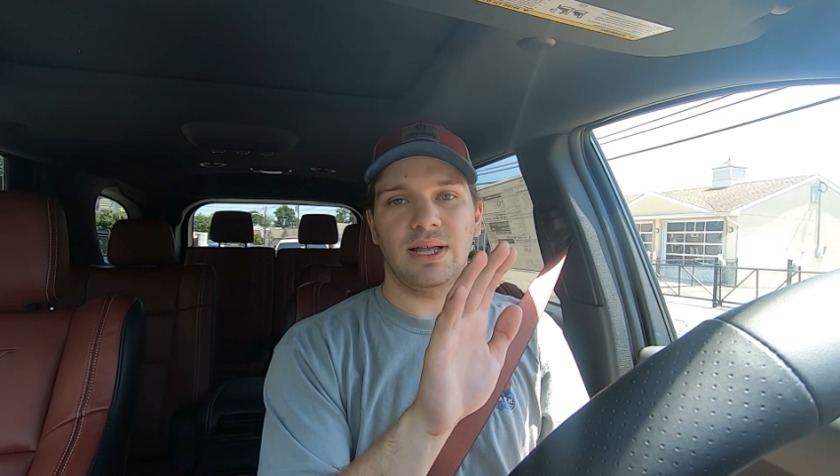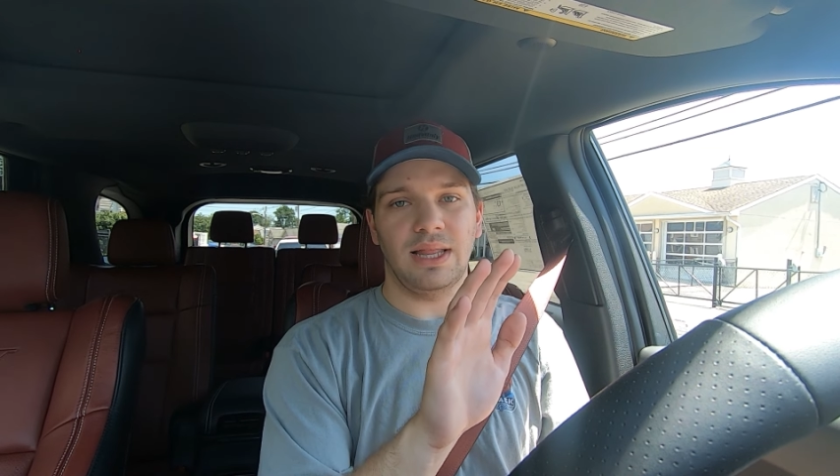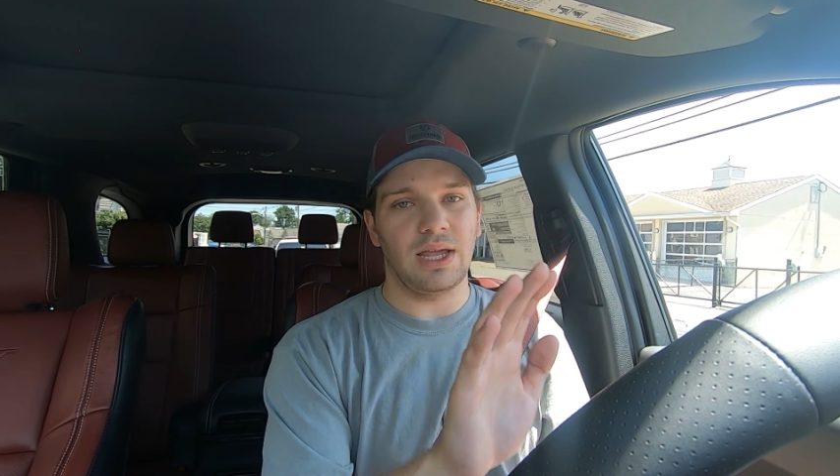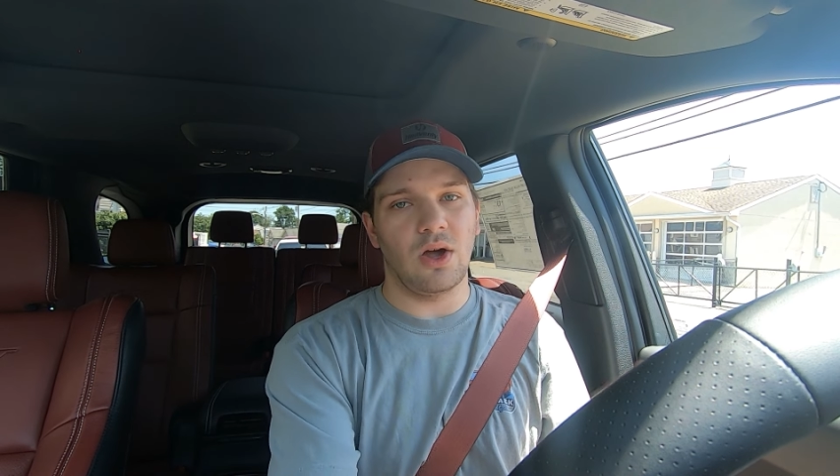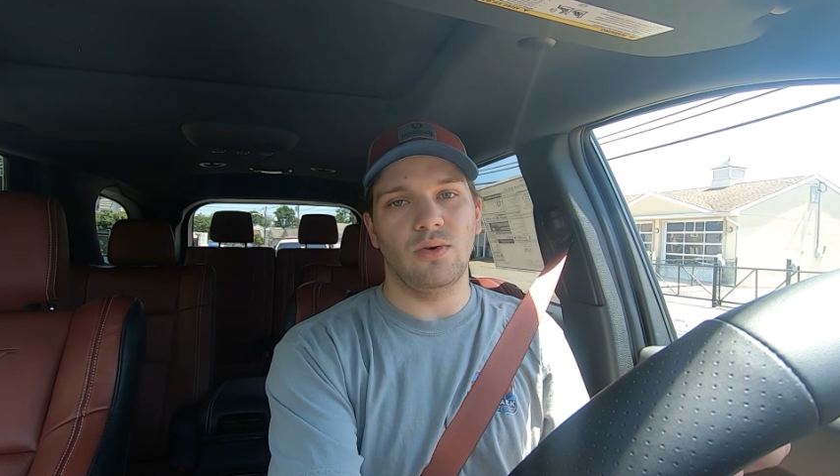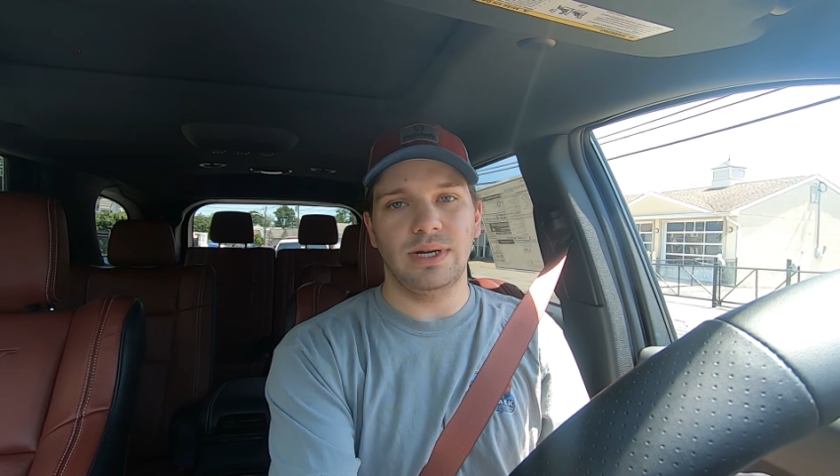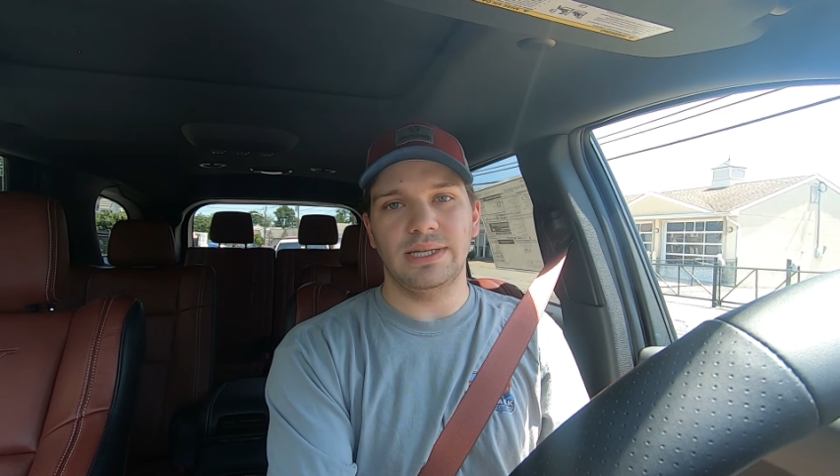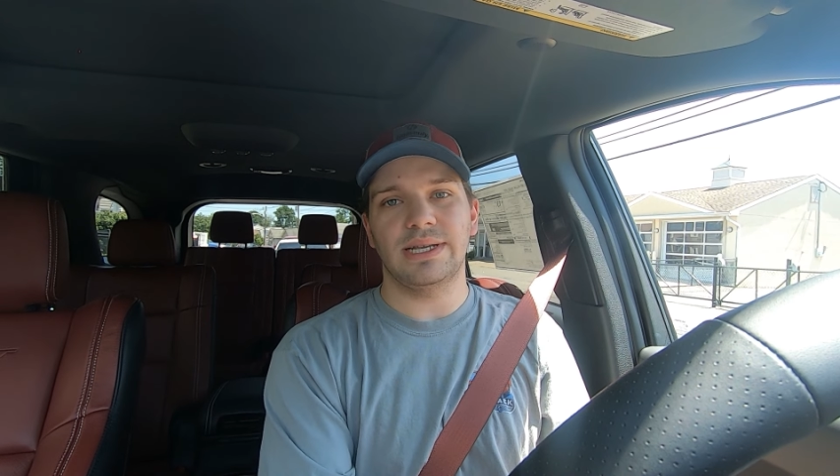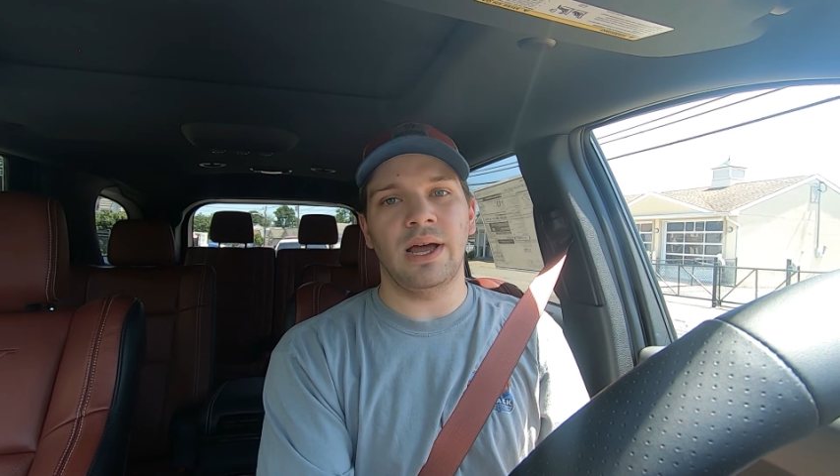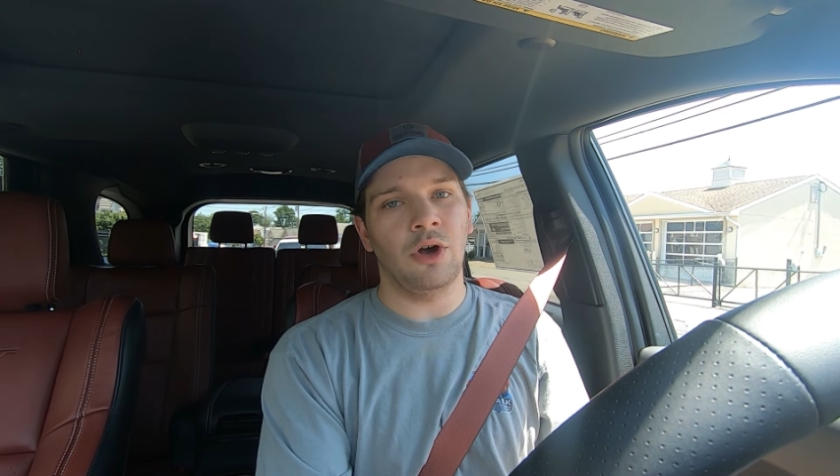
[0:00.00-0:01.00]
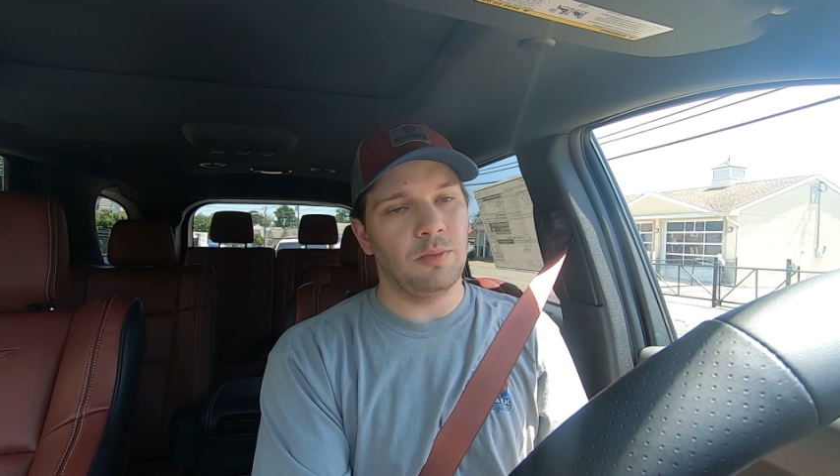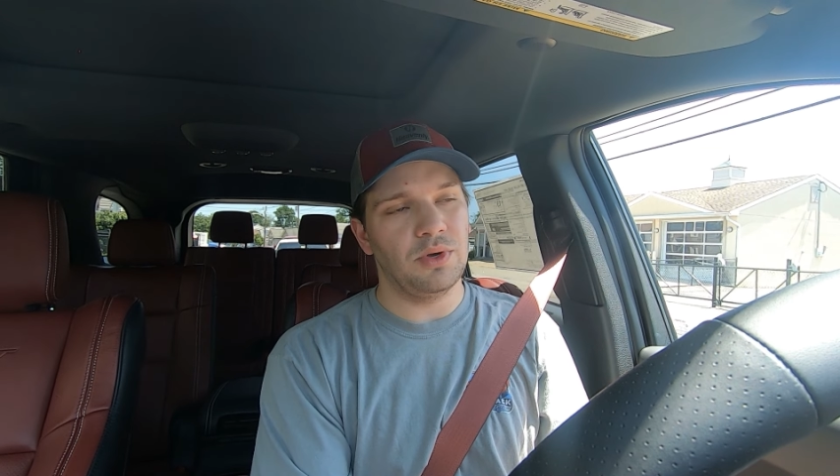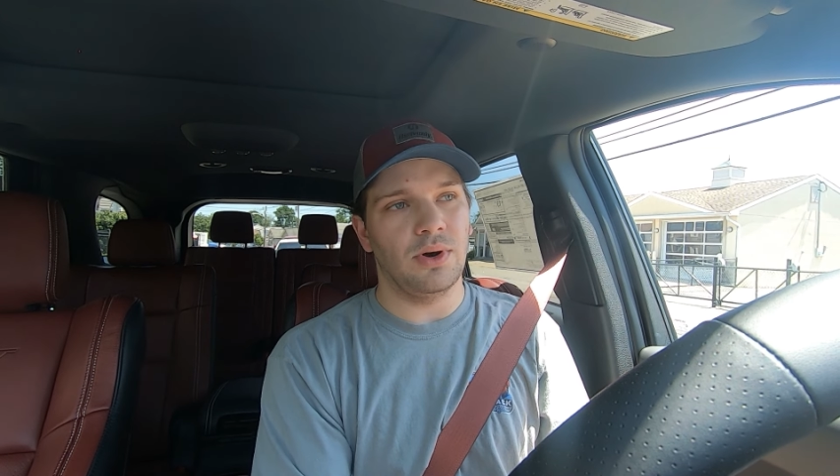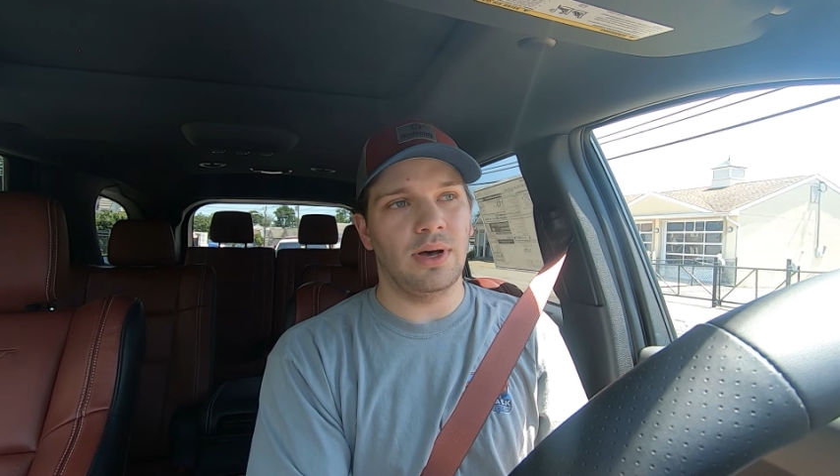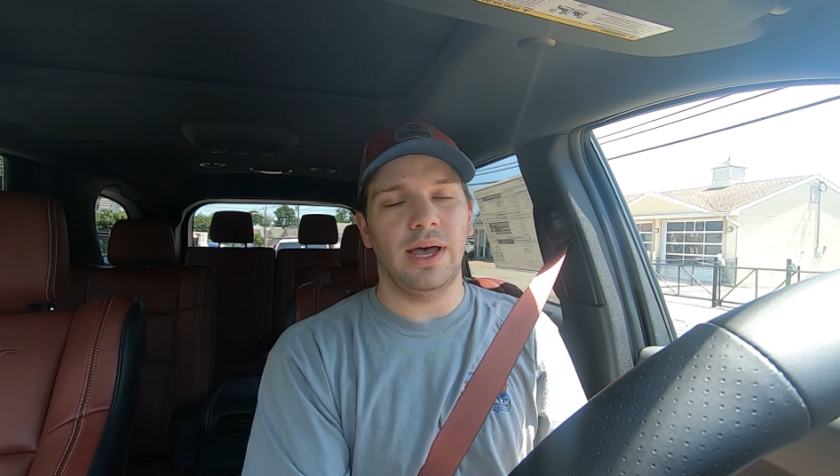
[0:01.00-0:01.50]
Like always, I hope
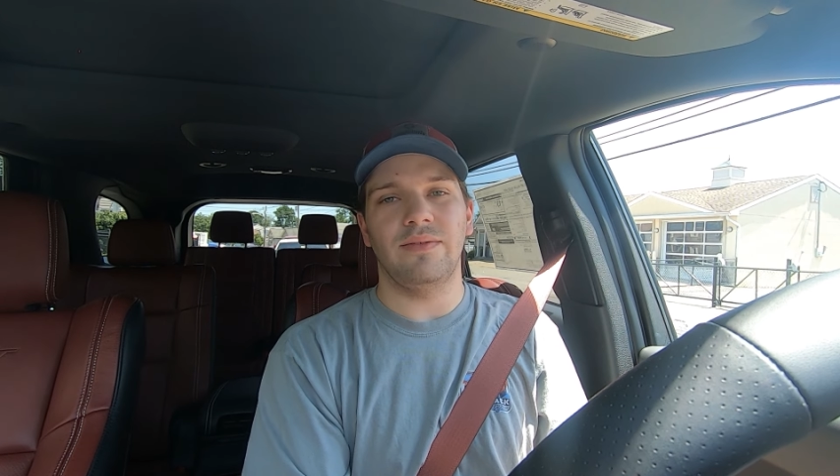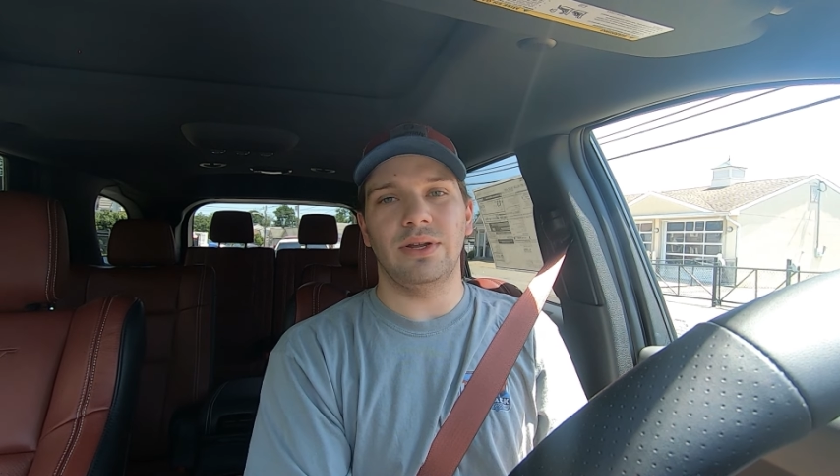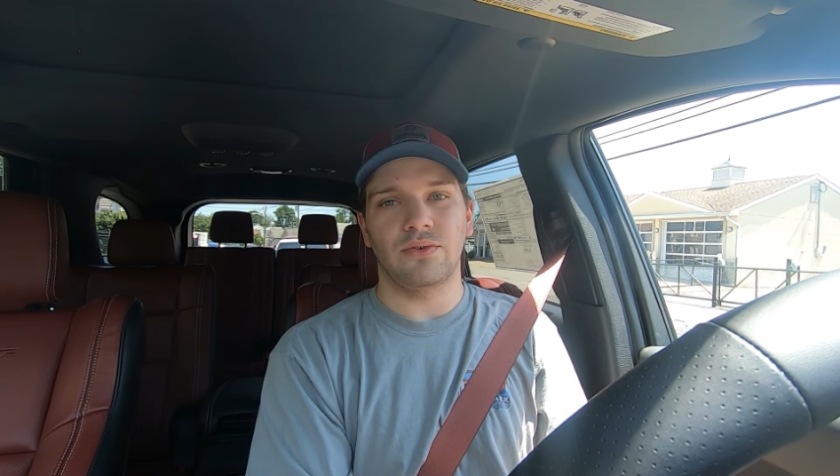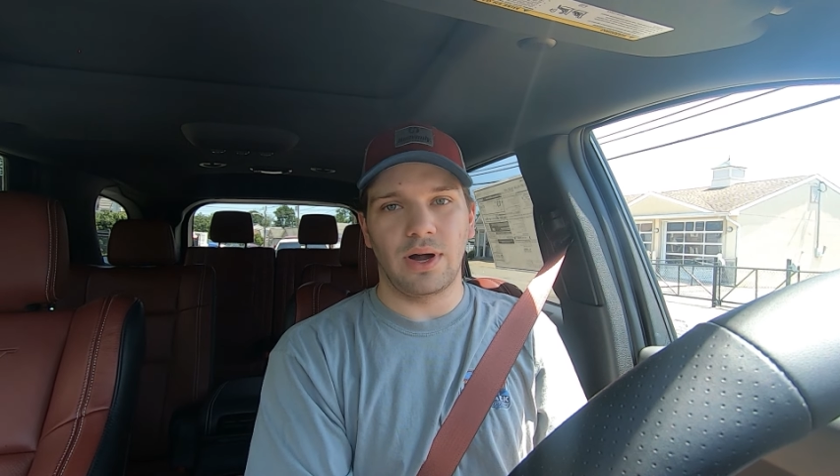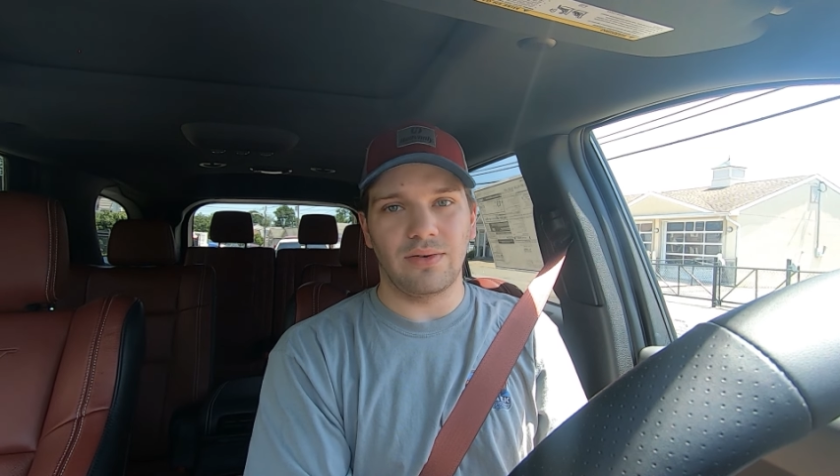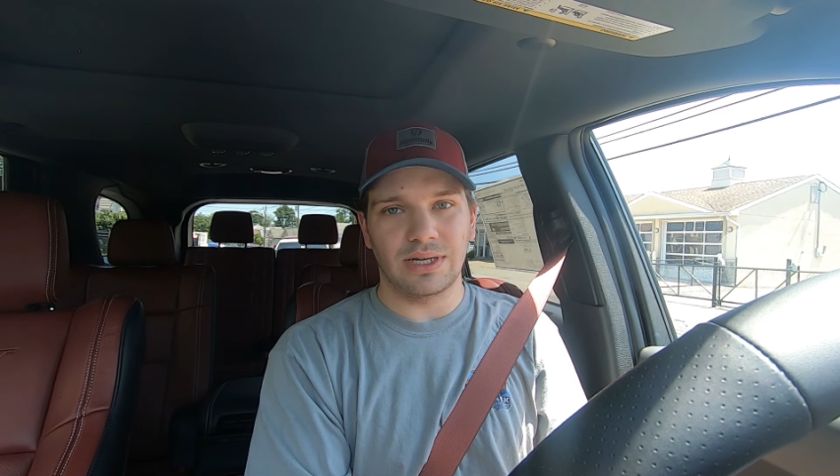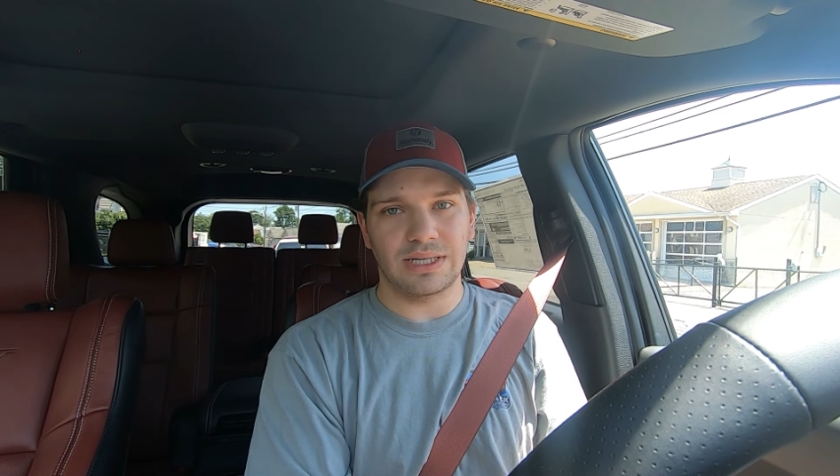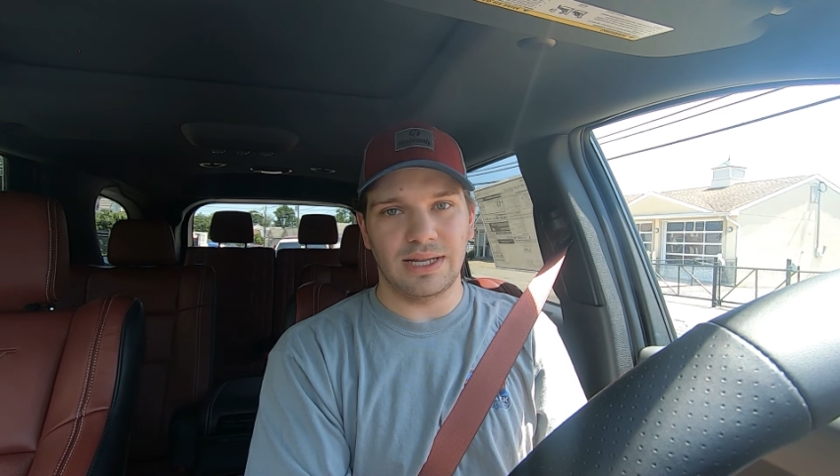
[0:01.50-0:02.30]
you all have a great rest